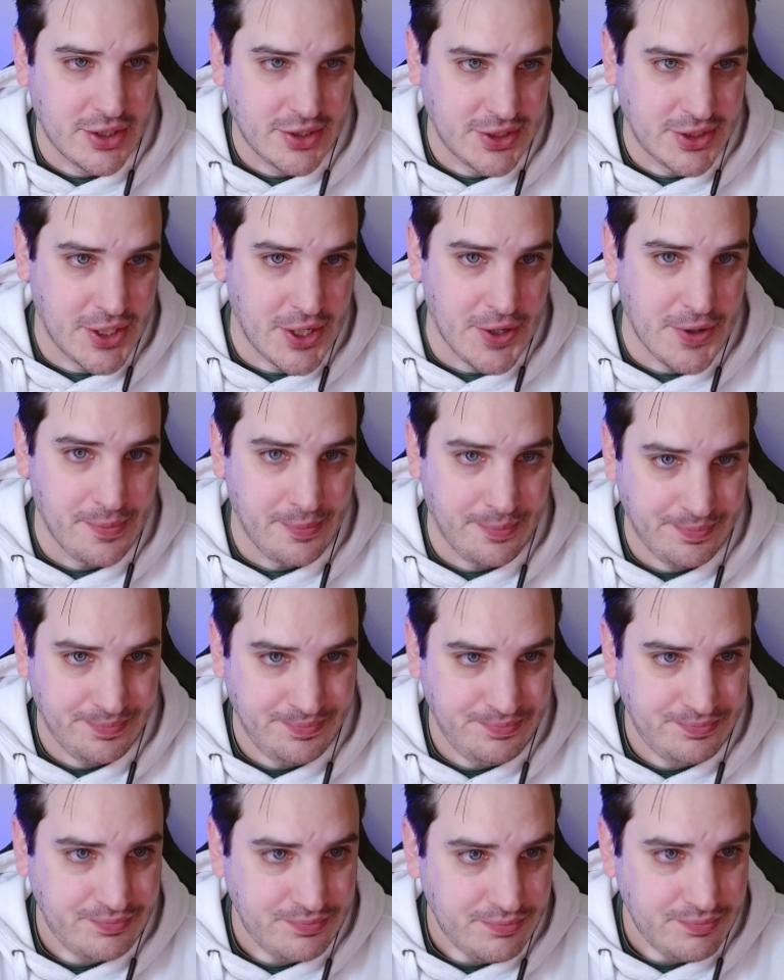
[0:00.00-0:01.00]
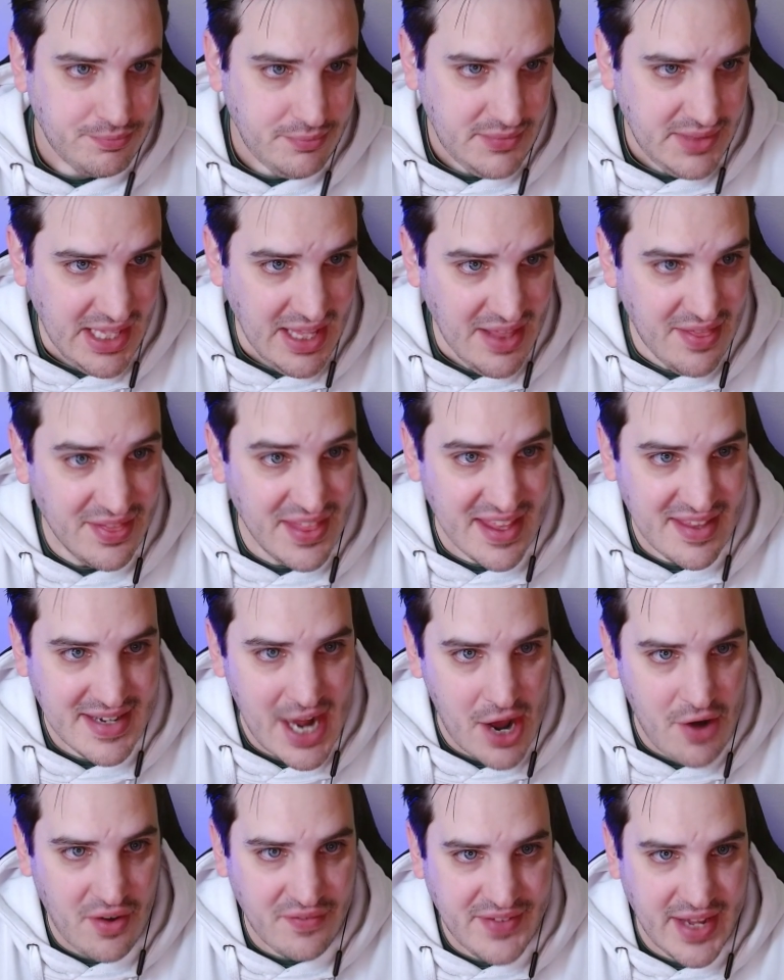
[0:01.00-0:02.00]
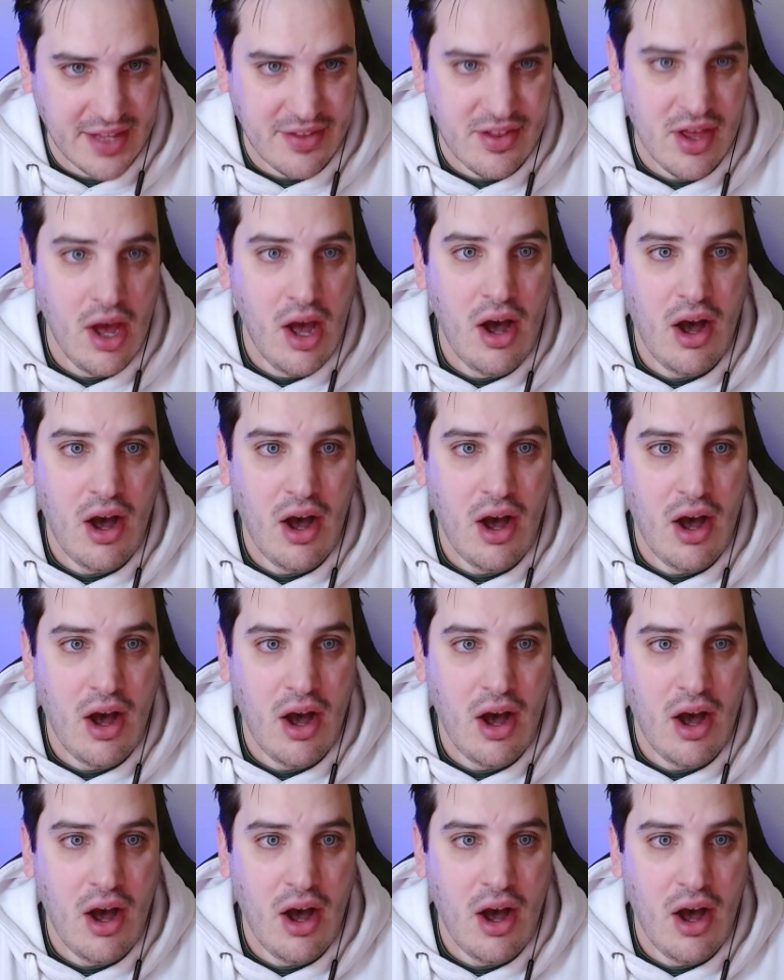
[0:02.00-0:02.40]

So this now affects